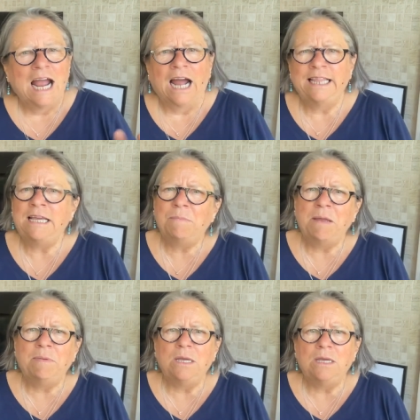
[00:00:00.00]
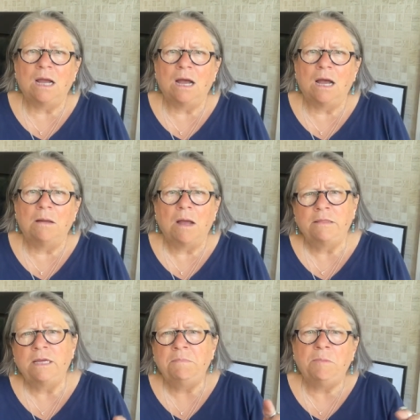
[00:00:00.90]
I think maybe, uh, I
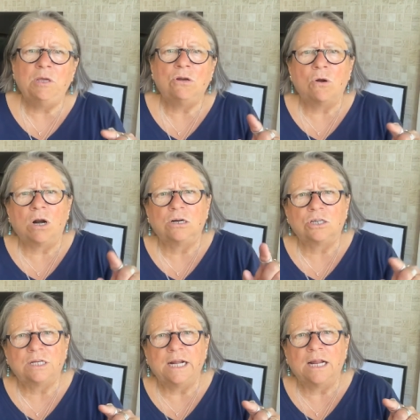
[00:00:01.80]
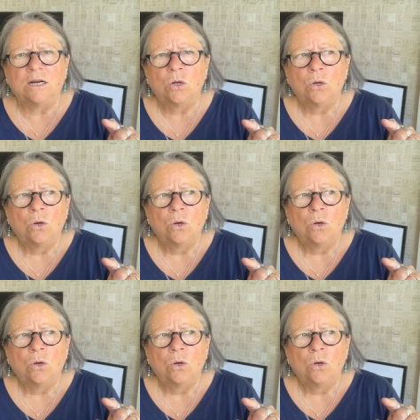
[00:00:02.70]
think maybe you don't understand